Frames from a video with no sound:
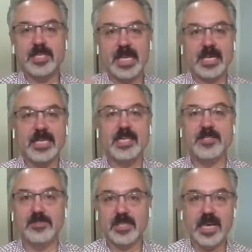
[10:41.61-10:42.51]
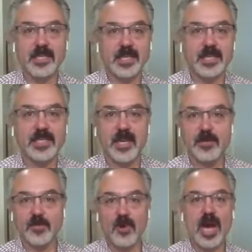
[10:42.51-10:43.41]
of the techniques of cycling
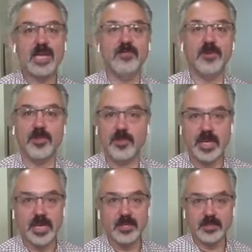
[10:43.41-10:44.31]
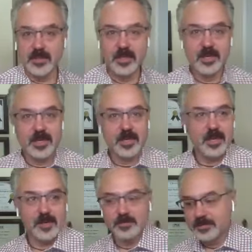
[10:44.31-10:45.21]
until I've been riding for three years.
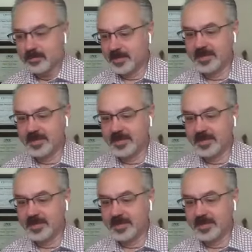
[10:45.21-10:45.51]
Um,